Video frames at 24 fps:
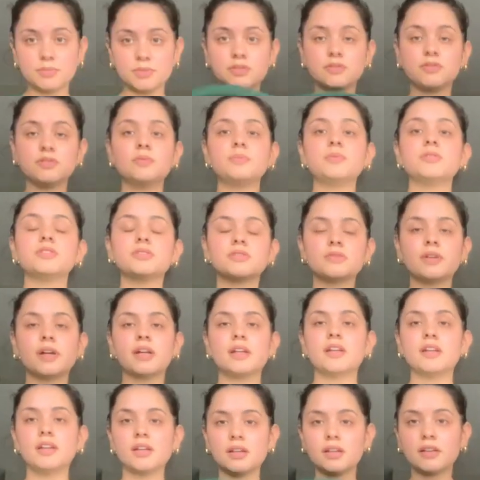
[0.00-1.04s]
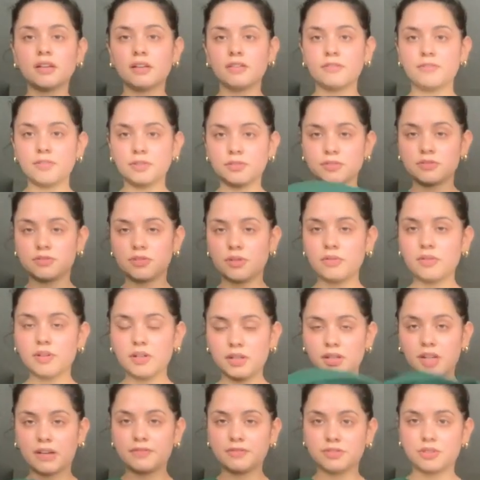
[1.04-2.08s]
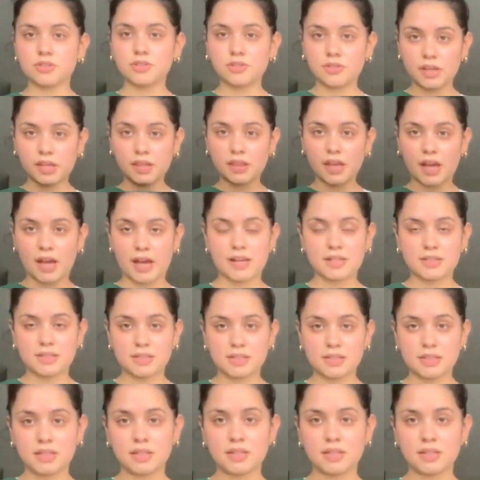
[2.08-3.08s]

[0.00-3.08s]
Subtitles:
Super sweaty. I feel so good after doing that.